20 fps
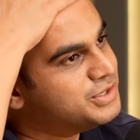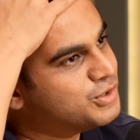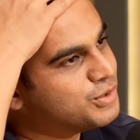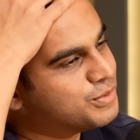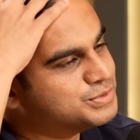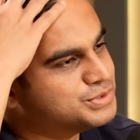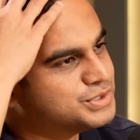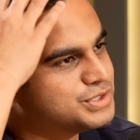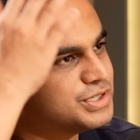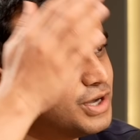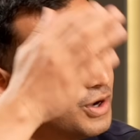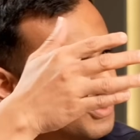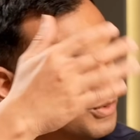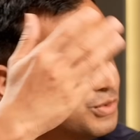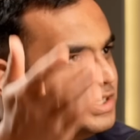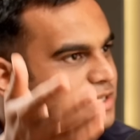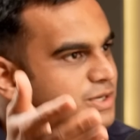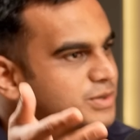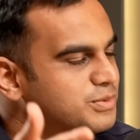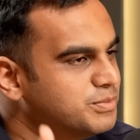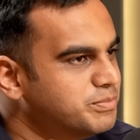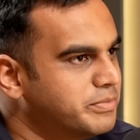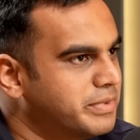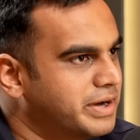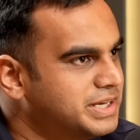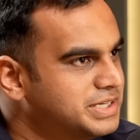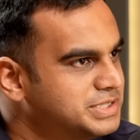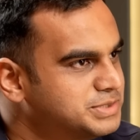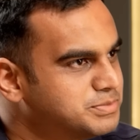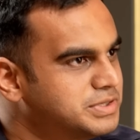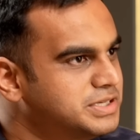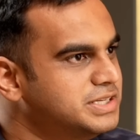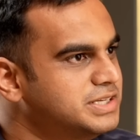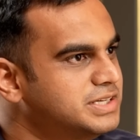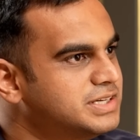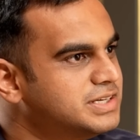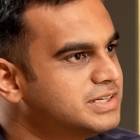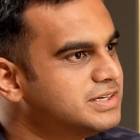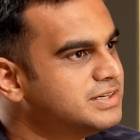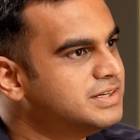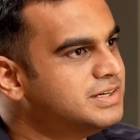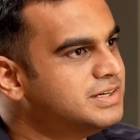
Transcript: you observed, how they manage money? And